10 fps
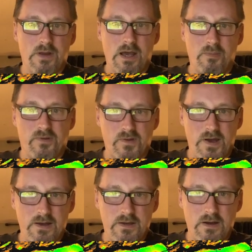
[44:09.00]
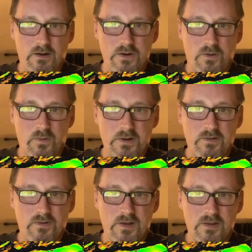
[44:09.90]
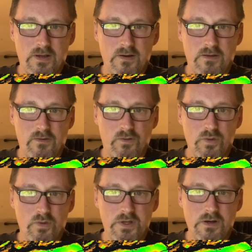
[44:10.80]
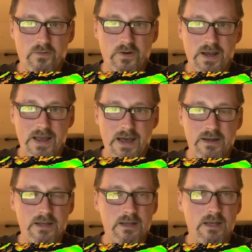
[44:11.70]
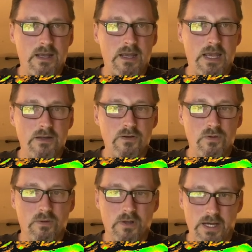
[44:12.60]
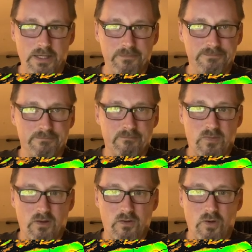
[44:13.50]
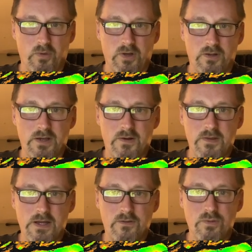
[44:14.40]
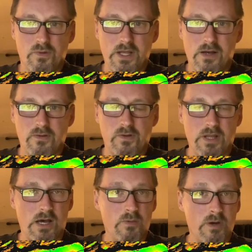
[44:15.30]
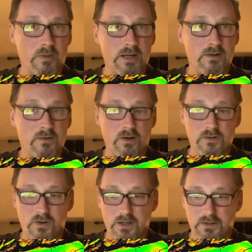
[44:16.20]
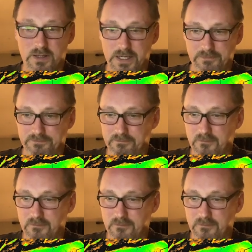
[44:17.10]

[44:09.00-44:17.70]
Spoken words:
Now beside it here, you're going to see that there is a tool here for adding a new line. So we're going to click on that tool now. So now we're ready to start drawing a line.